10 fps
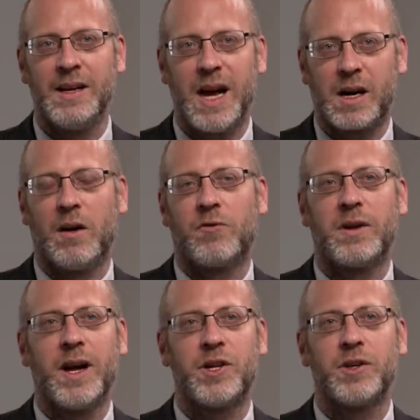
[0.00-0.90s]
that
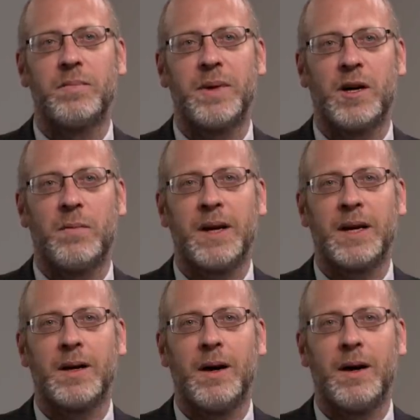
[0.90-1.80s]
confrontation
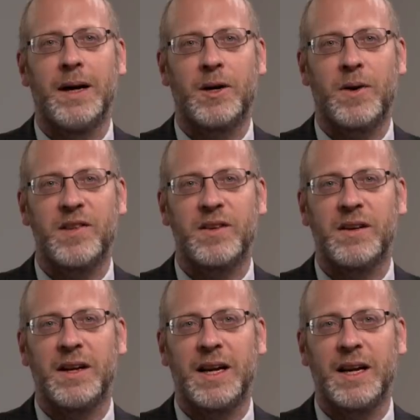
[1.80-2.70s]
becoming
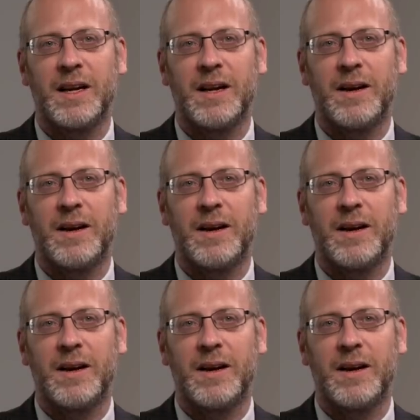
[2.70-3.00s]
increasingly